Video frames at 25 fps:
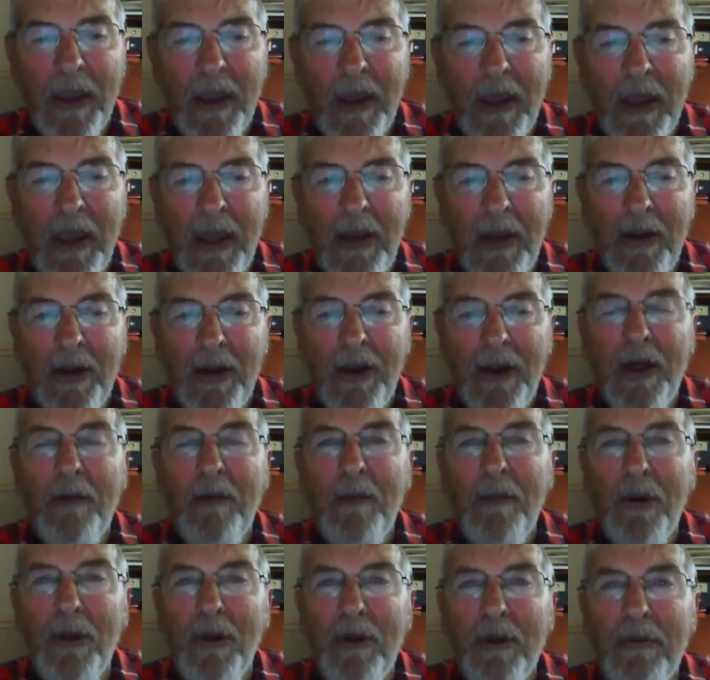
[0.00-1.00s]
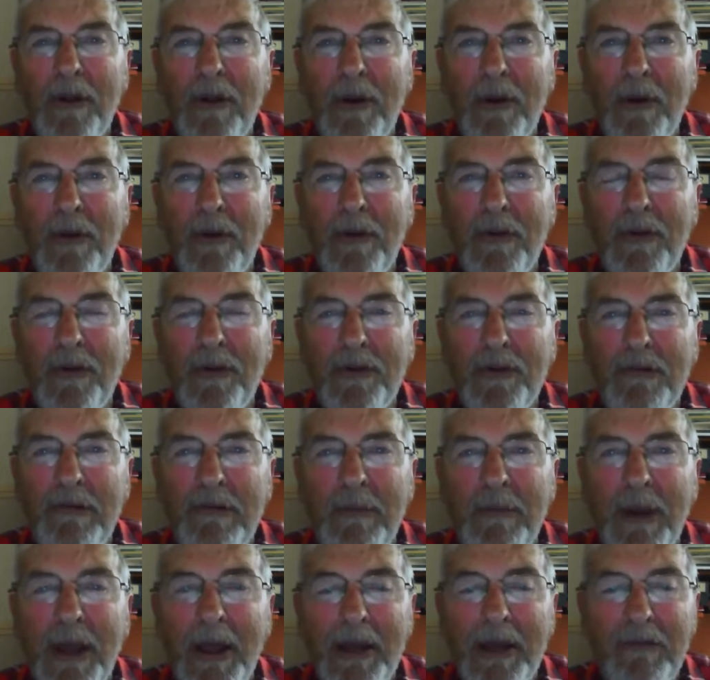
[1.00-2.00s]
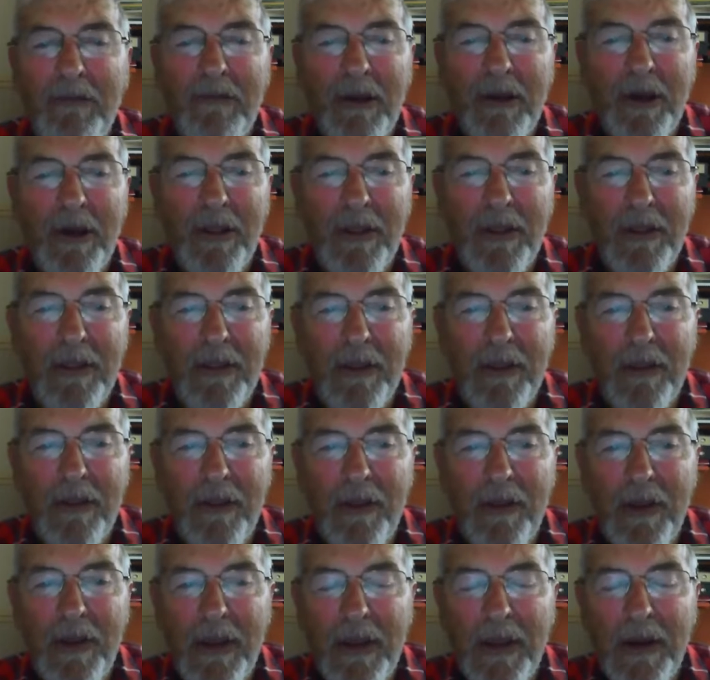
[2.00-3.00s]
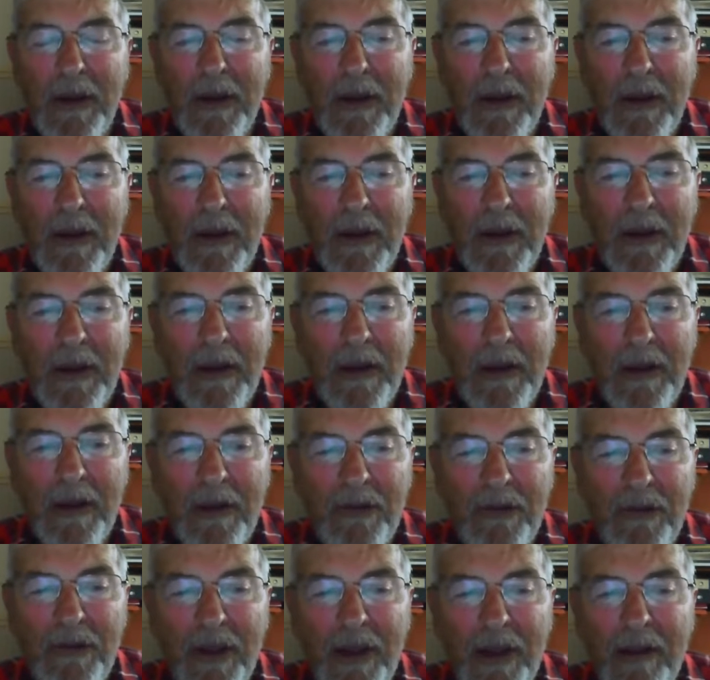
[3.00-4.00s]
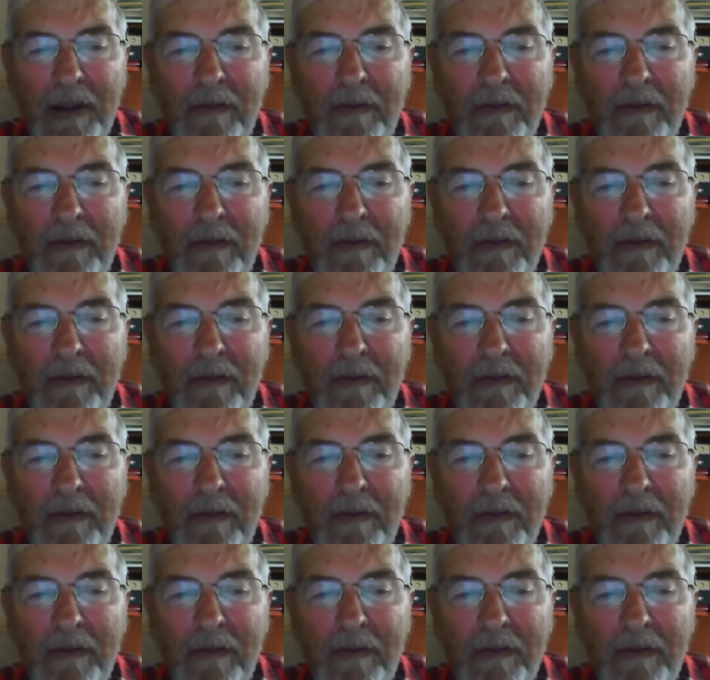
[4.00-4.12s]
And I don't believe that it's discriminatory. I think that the Sailing